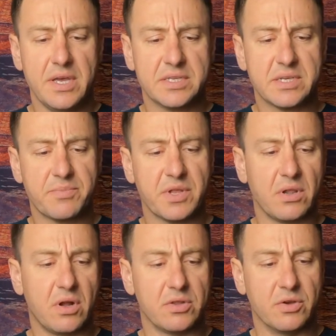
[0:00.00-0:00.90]
something
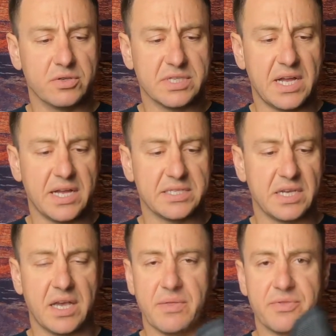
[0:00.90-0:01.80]
along those lines,
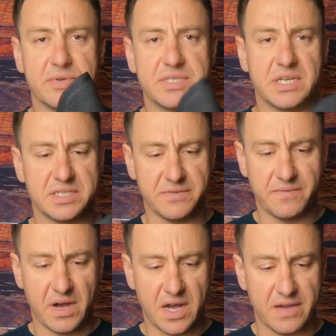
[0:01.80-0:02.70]

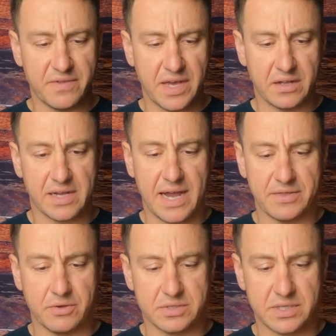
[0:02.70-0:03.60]
365, the Hellcat,
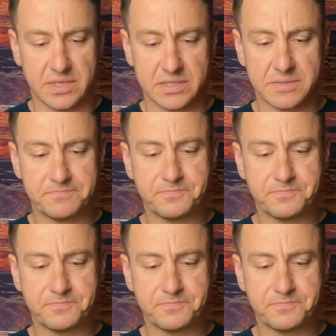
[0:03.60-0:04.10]
those things.